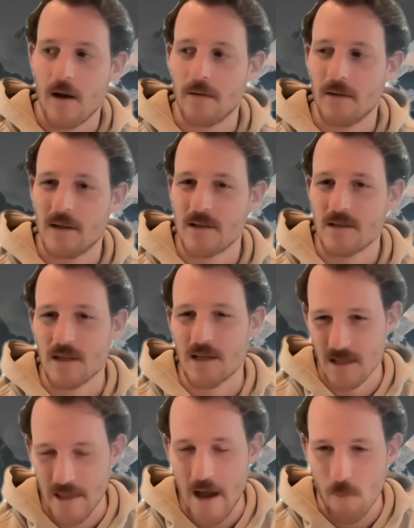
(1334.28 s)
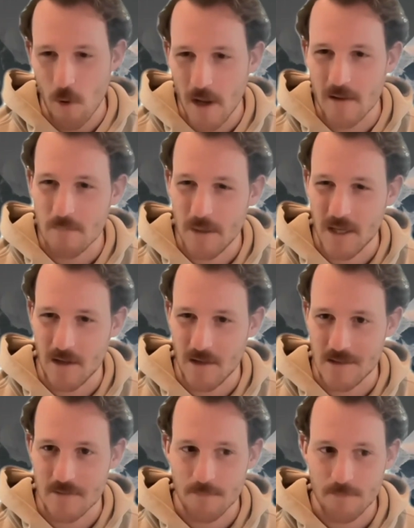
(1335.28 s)
is in that way,
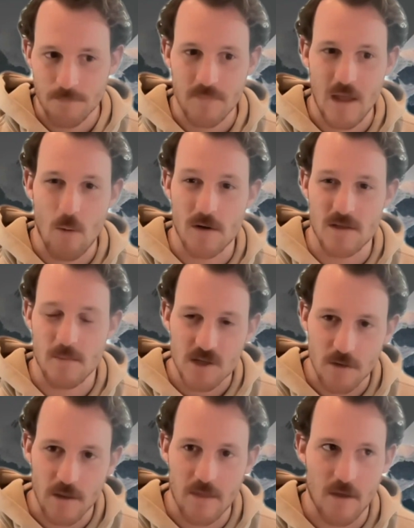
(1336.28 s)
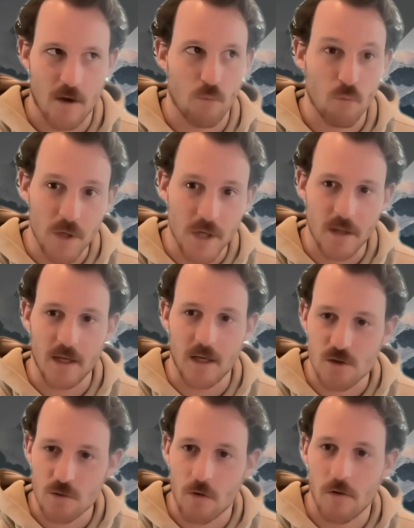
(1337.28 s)
because they want to make sure that they're really
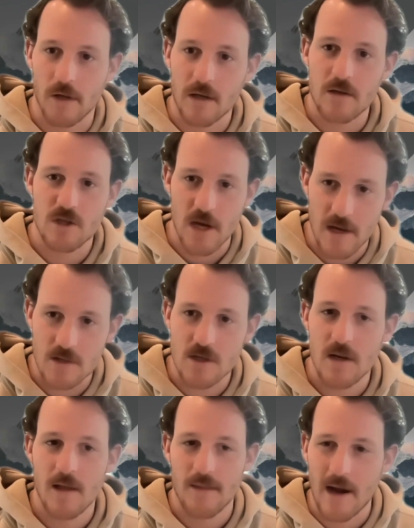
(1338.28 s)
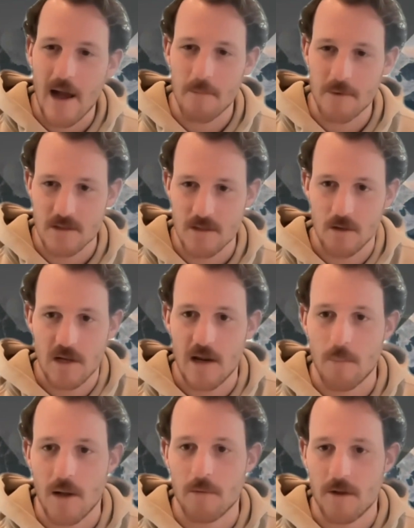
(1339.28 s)
controlling change that happens to their data
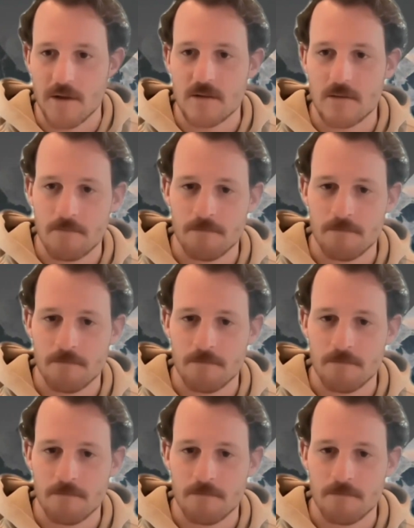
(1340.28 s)
pipelines.